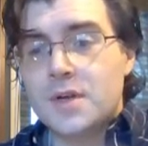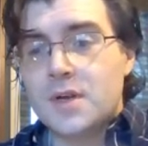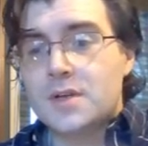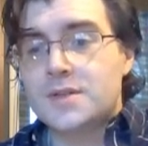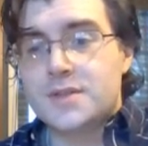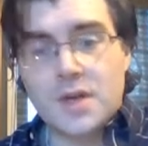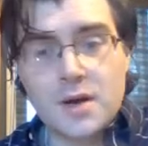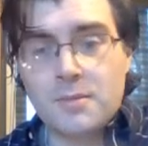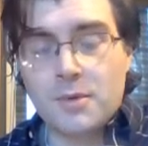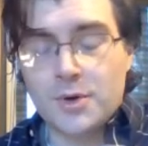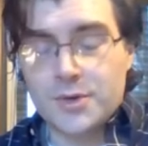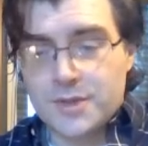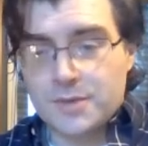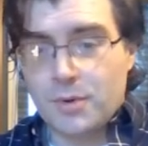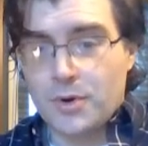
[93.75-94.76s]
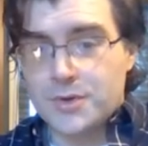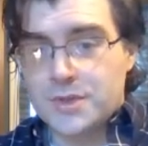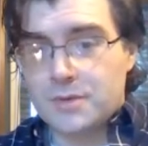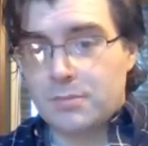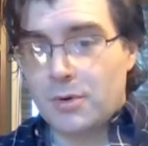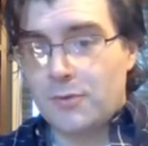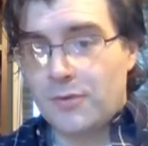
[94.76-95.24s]
Some are supposed
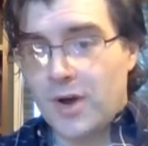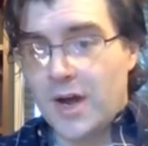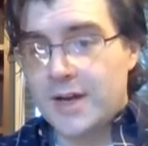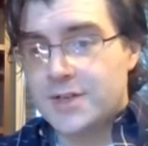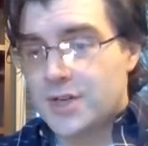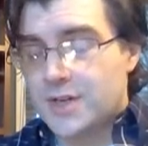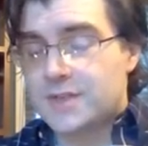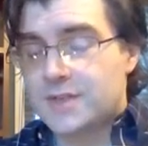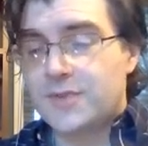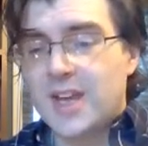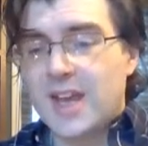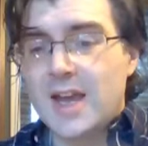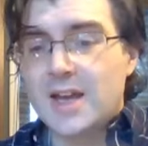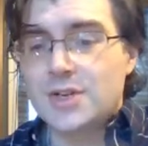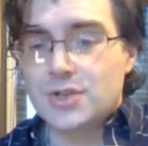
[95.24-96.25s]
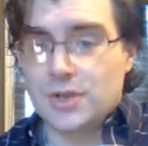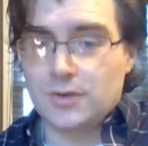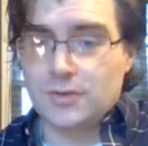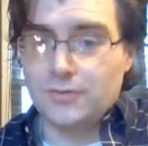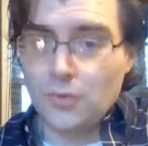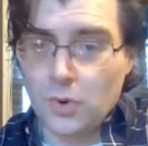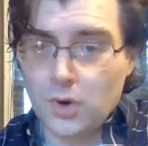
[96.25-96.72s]
to provide justification
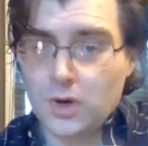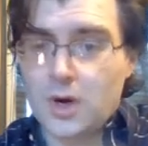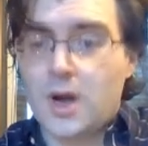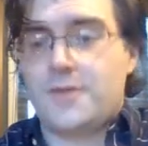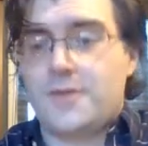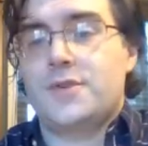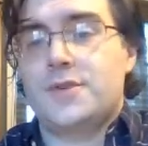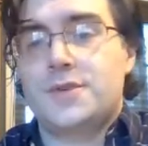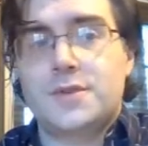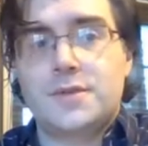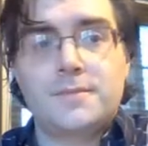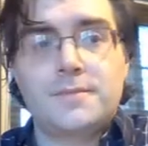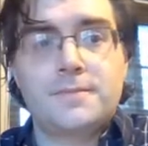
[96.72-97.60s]
for others.